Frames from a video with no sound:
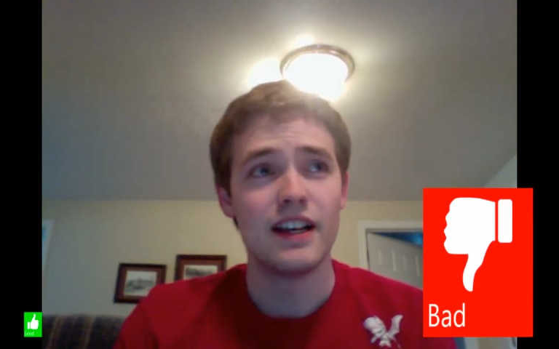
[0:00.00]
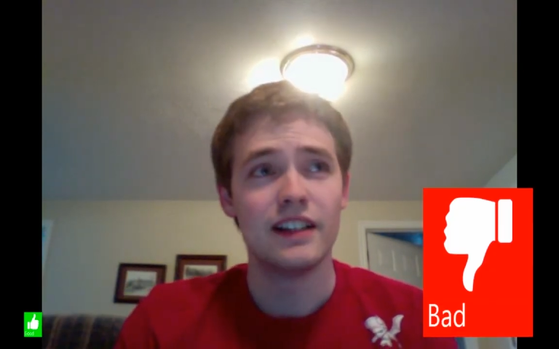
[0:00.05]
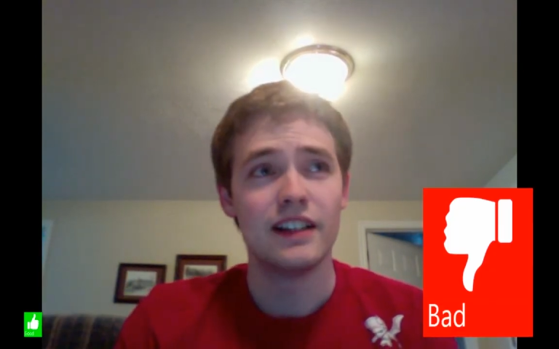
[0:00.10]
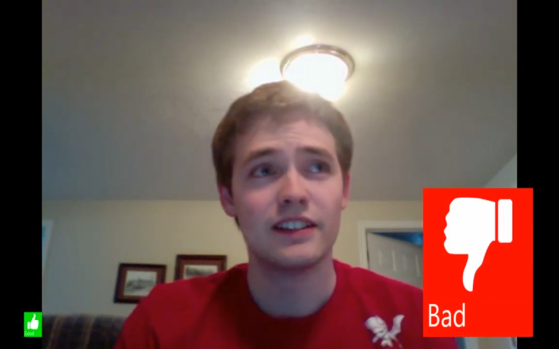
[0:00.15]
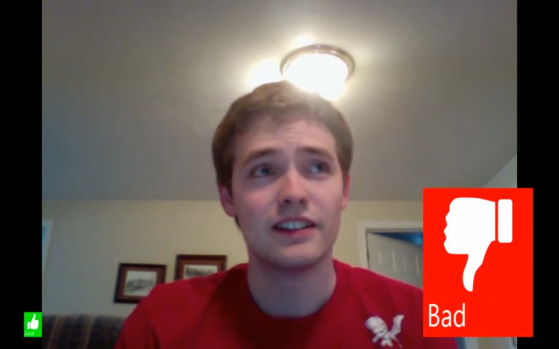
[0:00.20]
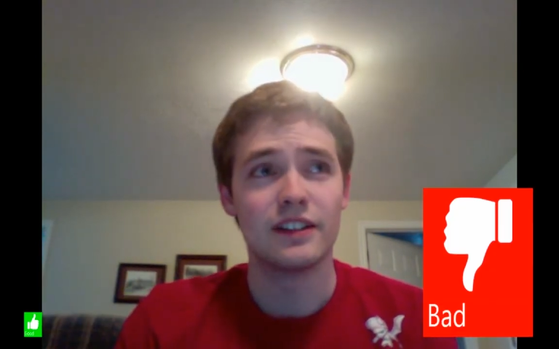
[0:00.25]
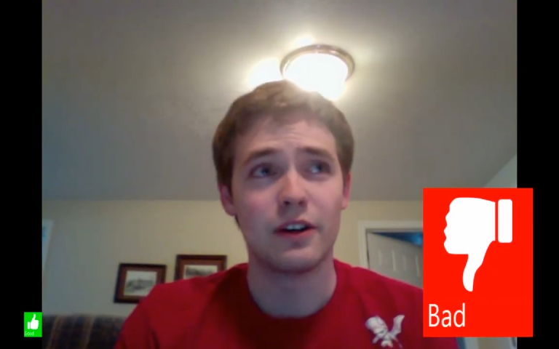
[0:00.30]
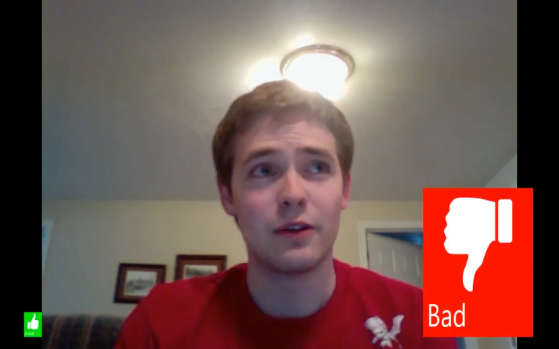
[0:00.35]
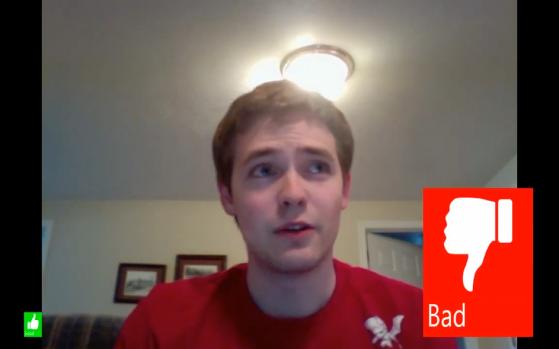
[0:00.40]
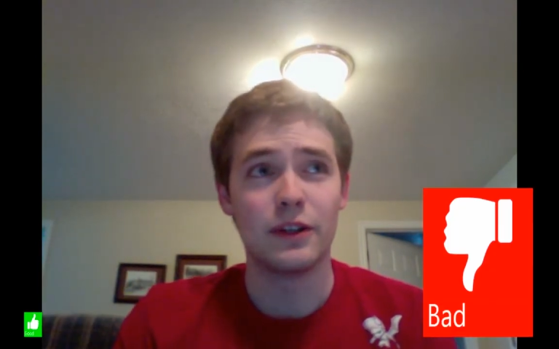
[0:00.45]

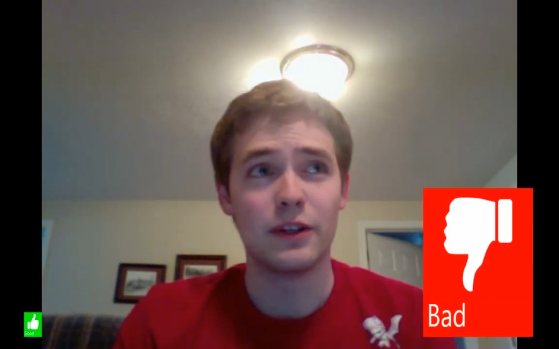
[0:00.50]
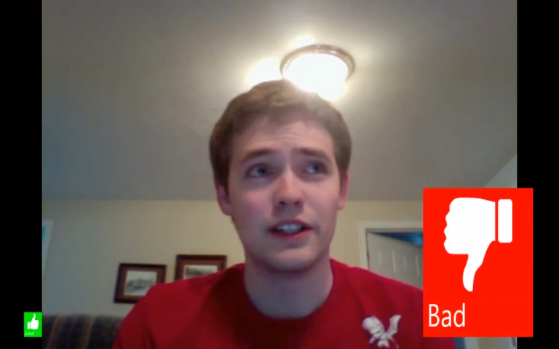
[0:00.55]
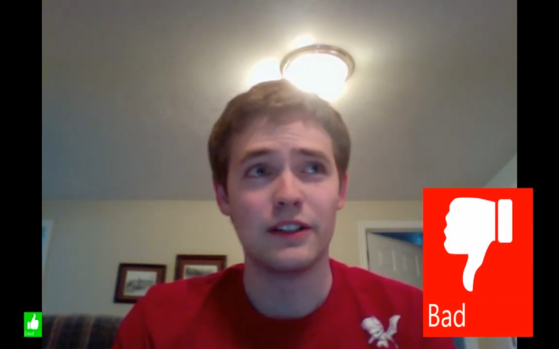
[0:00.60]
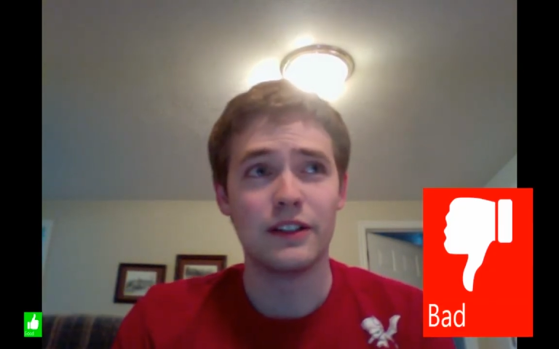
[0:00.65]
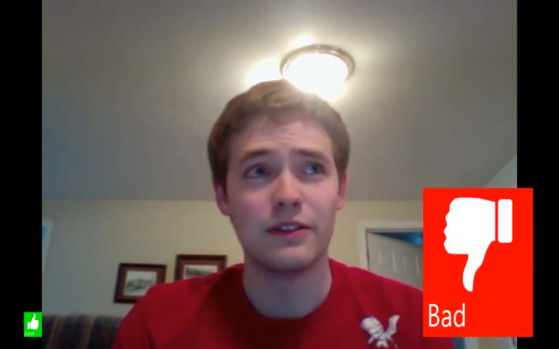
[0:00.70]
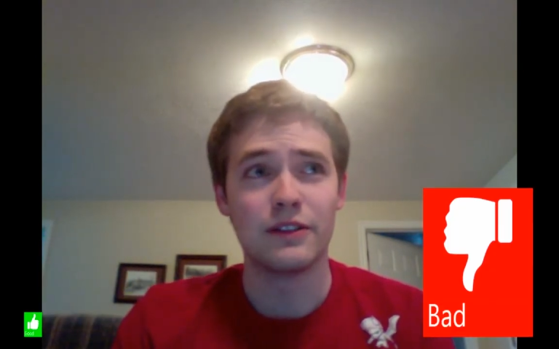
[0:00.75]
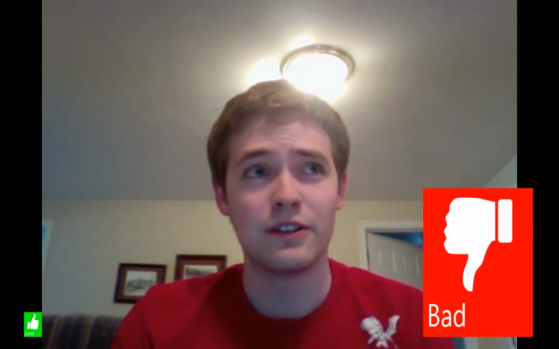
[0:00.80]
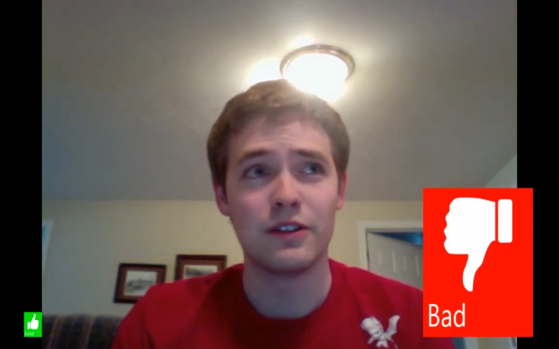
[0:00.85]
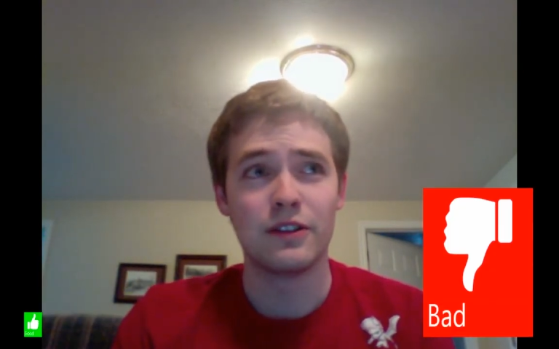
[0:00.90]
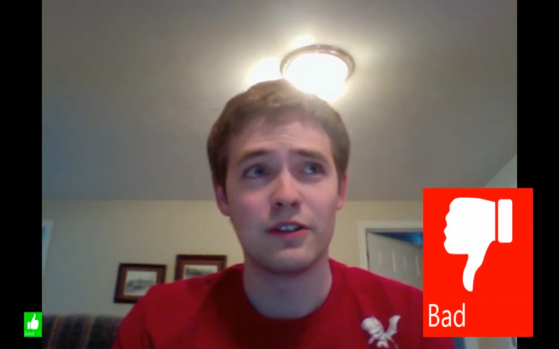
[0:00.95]
So we
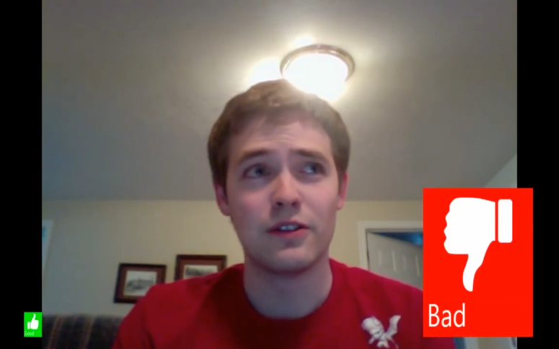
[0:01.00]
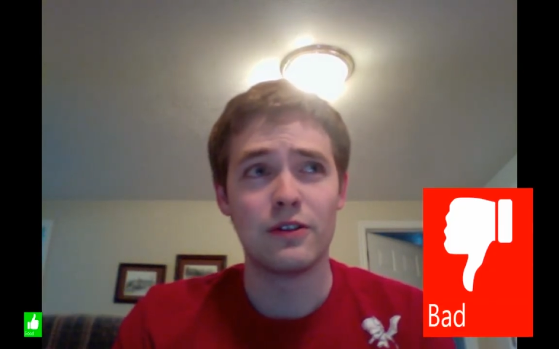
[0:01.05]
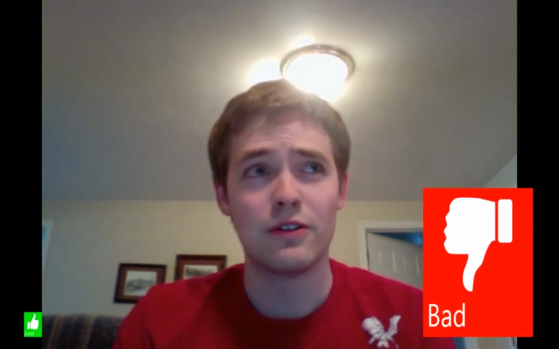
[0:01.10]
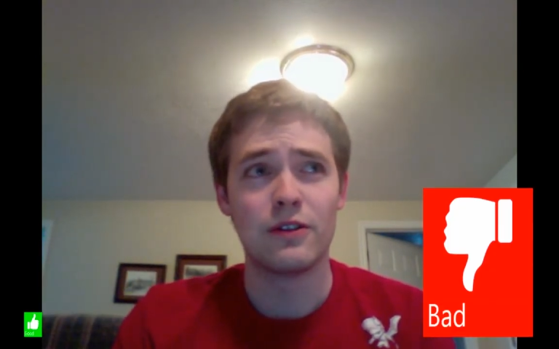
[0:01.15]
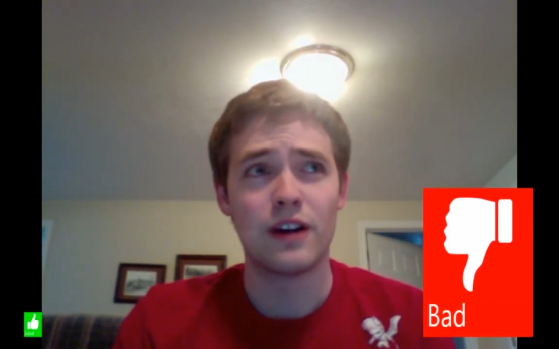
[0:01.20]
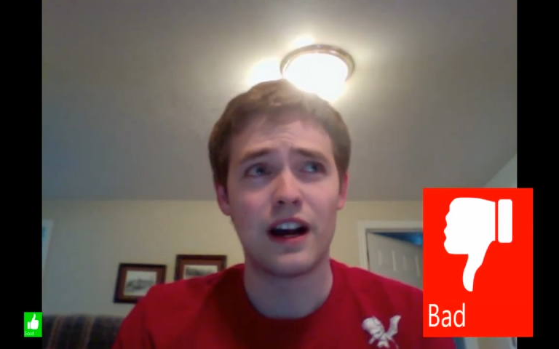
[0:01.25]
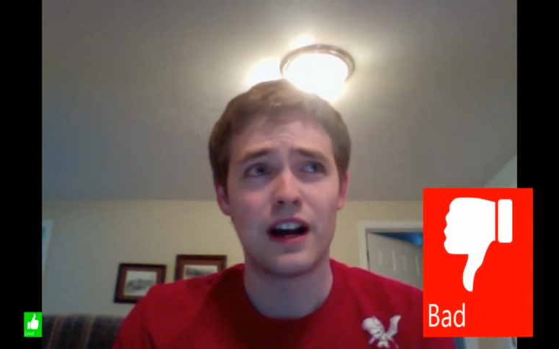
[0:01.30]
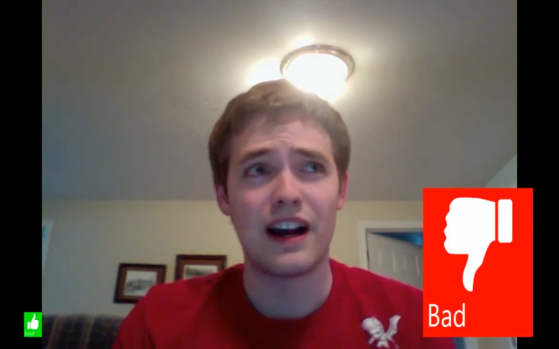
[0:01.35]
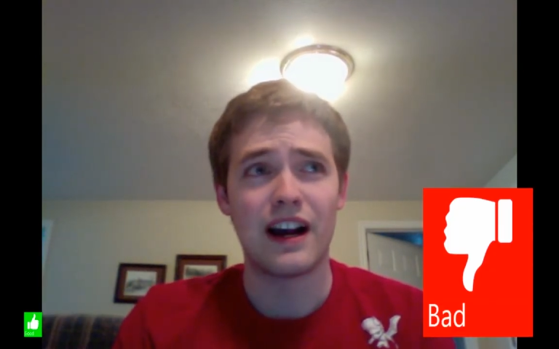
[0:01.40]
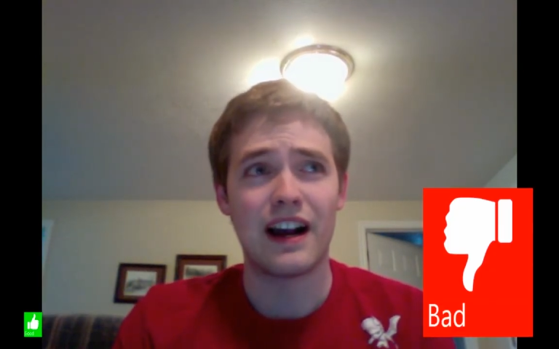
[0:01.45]
don't know,